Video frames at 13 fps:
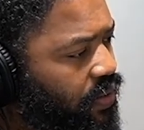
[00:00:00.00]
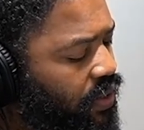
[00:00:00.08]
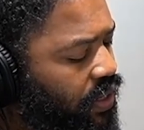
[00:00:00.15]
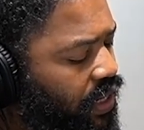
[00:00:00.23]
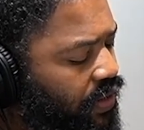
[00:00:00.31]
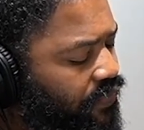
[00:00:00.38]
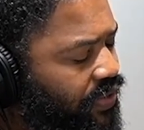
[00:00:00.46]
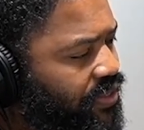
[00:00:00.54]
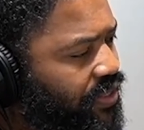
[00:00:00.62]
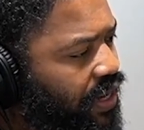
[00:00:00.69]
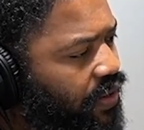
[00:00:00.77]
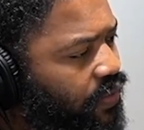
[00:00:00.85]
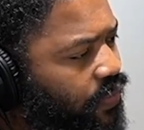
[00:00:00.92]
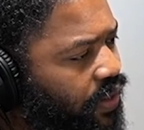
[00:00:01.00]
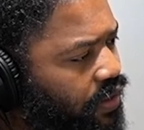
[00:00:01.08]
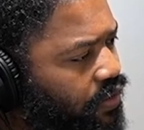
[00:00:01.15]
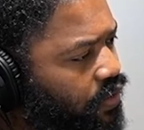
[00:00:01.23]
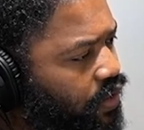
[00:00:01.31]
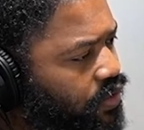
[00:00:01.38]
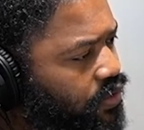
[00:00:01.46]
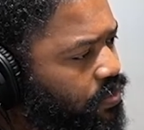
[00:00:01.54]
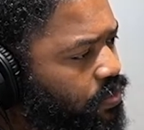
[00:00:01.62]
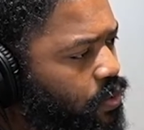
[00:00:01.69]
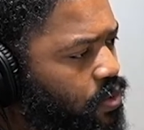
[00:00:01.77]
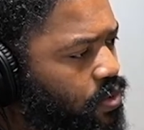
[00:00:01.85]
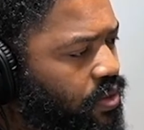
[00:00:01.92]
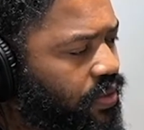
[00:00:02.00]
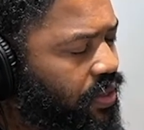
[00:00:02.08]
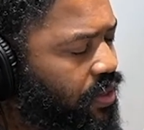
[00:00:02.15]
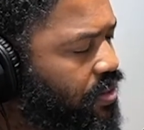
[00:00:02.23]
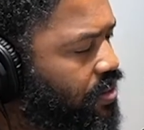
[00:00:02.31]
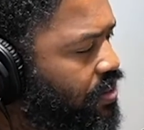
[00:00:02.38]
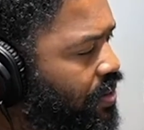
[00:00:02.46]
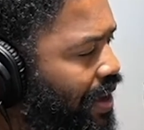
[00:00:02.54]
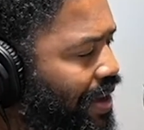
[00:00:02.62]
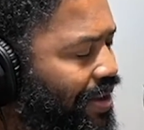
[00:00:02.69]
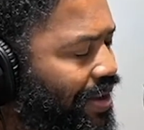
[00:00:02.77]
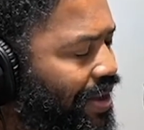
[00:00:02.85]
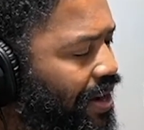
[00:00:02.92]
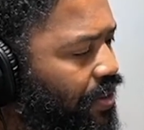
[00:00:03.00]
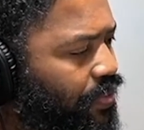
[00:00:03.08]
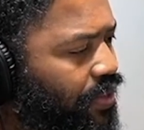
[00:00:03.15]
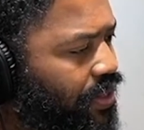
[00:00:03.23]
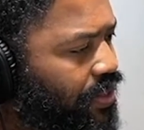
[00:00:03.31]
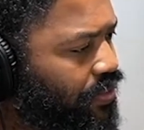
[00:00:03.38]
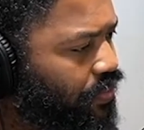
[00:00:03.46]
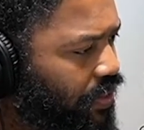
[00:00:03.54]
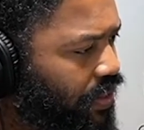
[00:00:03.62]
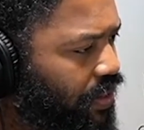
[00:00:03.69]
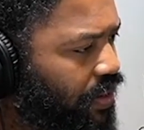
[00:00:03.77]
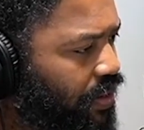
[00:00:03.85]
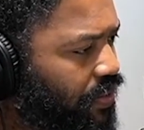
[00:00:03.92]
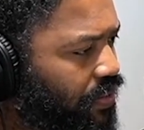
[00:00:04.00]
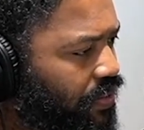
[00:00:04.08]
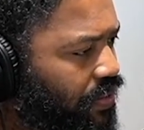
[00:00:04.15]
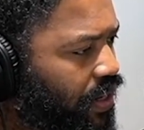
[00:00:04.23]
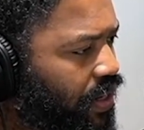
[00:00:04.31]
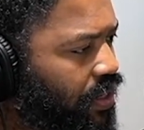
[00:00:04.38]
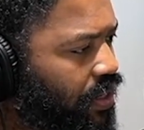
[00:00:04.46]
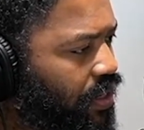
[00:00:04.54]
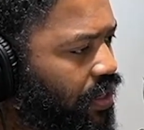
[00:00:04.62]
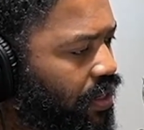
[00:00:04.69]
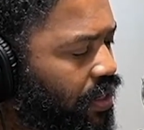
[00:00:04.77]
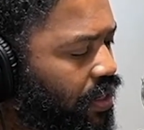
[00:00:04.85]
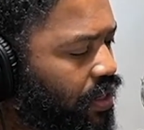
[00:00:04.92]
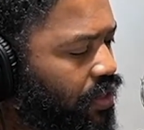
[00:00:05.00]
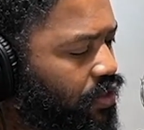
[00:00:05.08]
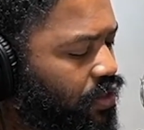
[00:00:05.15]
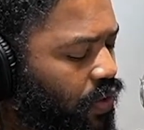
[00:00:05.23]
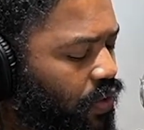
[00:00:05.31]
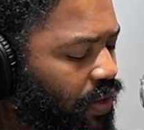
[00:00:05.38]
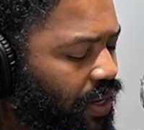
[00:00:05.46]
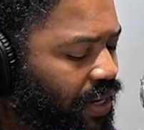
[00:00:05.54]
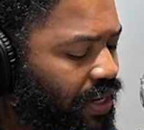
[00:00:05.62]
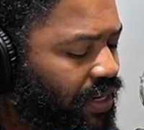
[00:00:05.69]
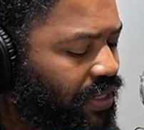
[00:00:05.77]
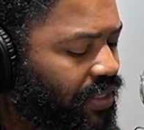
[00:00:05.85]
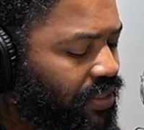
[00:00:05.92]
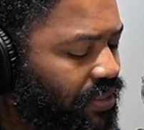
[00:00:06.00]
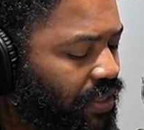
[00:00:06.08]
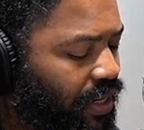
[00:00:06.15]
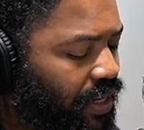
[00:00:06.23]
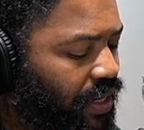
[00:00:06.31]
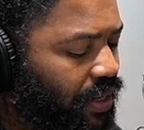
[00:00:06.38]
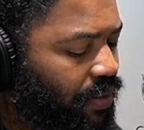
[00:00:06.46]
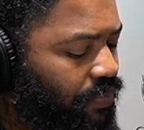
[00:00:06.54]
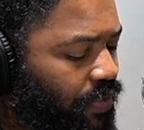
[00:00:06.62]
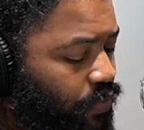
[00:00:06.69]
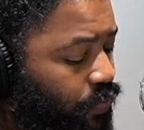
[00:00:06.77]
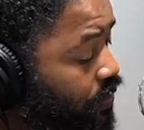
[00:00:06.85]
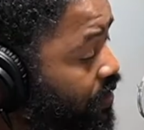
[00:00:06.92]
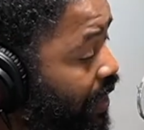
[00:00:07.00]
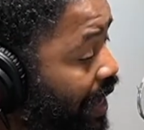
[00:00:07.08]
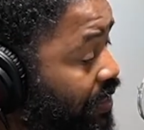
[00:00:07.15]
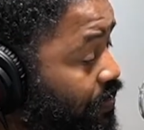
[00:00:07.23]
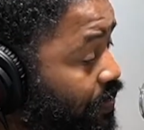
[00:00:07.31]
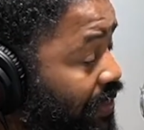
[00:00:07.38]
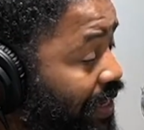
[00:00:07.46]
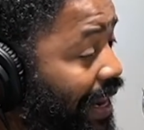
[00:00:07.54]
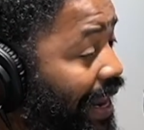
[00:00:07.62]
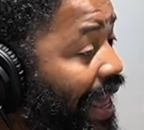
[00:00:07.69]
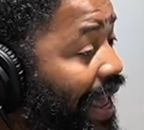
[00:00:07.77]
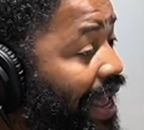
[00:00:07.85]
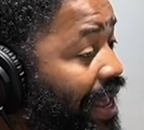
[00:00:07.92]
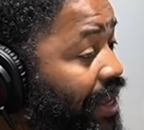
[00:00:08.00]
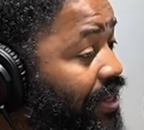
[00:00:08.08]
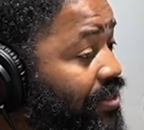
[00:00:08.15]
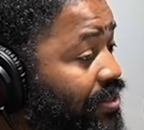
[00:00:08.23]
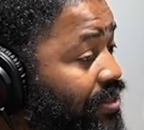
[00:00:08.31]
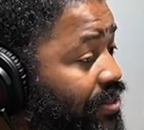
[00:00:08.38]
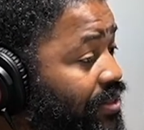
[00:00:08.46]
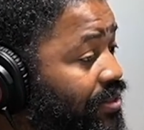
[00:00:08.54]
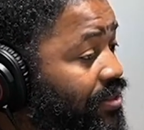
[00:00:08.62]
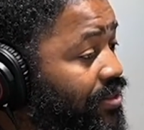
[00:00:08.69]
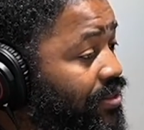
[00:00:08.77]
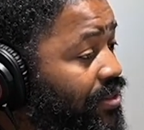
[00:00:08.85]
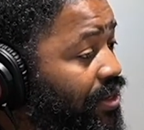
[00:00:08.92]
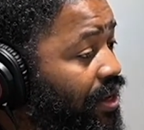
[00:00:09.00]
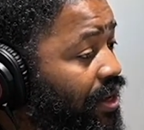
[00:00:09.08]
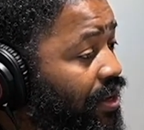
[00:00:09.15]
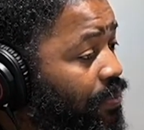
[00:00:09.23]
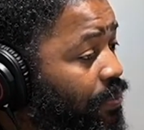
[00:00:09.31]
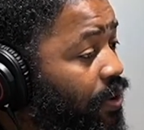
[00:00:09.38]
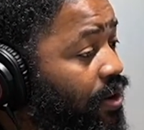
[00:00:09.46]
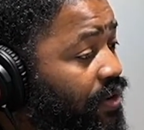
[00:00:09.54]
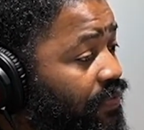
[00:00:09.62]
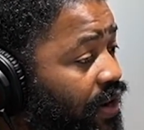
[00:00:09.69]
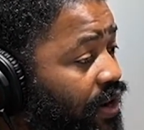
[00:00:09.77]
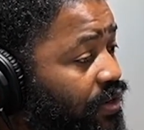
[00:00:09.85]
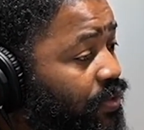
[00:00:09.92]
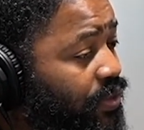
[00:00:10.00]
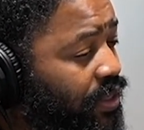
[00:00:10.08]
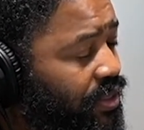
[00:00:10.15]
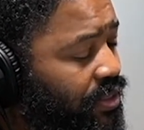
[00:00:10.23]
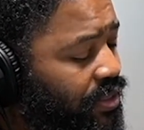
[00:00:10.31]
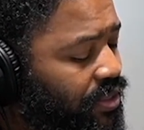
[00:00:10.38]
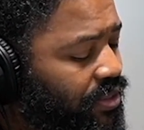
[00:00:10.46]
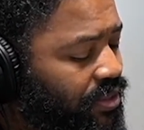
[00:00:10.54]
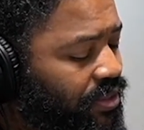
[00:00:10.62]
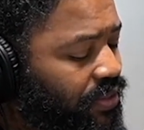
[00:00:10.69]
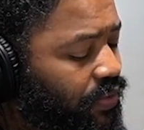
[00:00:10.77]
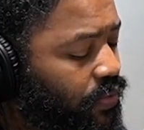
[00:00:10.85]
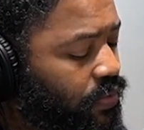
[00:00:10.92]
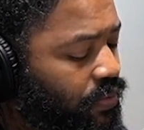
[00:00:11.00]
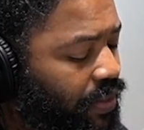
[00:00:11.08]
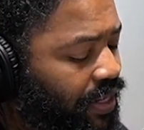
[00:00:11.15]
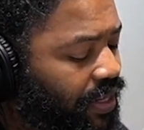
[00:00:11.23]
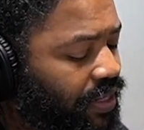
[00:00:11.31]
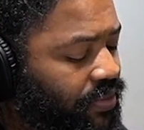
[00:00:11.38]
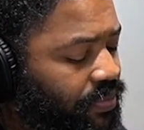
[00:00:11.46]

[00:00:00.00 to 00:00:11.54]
And if it's not a win across the board, then I, I don't think it's a win at all, all right? So again, this um, this was has been the last uh, part of our due diligence little, I guess,